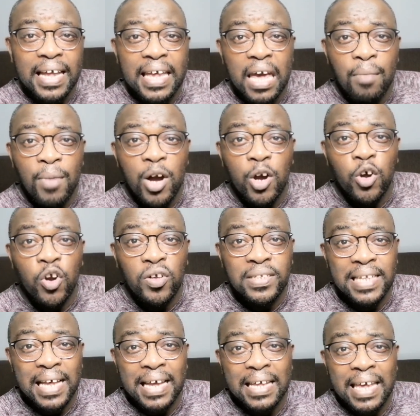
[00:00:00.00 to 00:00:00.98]
they came
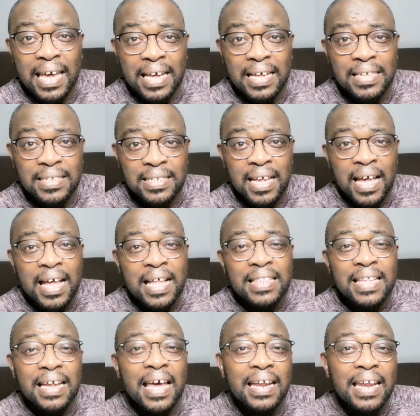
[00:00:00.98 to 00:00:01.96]
across a case
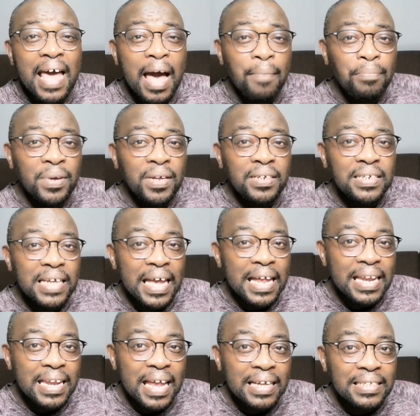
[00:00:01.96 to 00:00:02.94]
that had happened
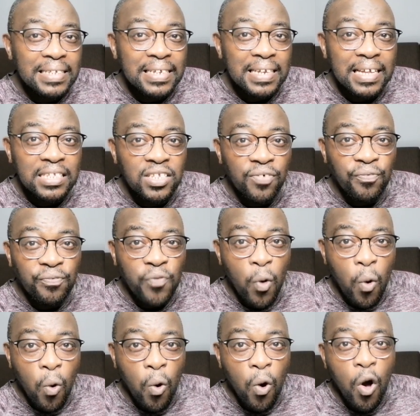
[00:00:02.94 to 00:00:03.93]
in
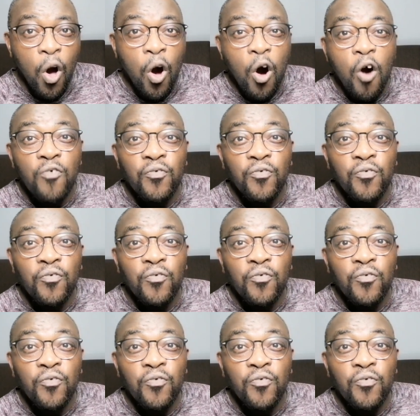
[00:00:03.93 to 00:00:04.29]
1994